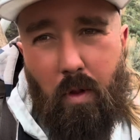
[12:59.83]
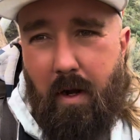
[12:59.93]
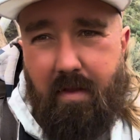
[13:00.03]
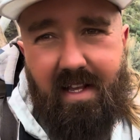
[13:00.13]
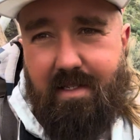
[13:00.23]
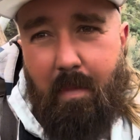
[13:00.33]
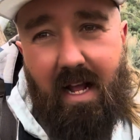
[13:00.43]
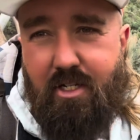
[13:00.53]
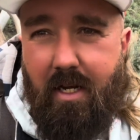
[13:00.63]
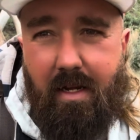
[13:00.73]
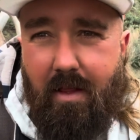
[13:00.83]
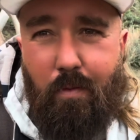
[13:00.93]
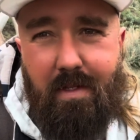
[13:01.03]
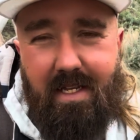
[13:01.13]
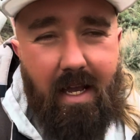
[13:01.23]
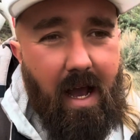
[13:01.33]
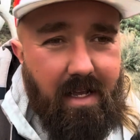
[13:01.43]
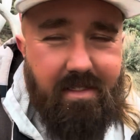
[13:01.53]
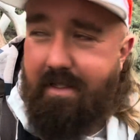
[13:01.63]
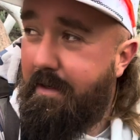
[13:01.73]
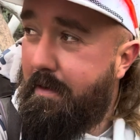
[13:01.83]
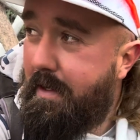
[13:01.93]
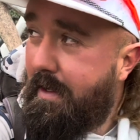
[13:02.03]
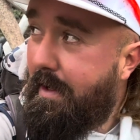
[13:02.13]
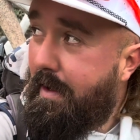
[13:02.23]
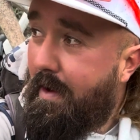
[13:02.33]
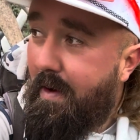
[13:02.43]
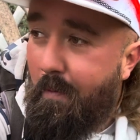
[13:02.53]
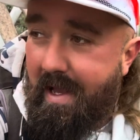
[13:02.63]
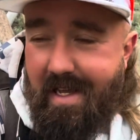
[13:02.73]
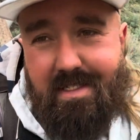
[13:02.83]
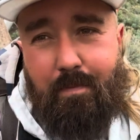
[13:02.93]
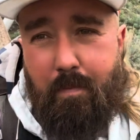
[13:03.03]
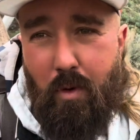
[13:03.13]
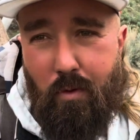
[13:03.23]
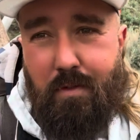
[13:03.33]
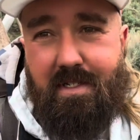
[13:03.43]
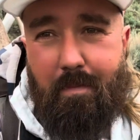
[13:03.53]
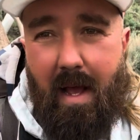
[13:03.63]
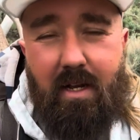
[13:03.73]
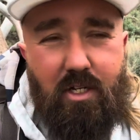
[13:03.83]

I don't think it's a match to any of the ones I got, so we got some bulls to match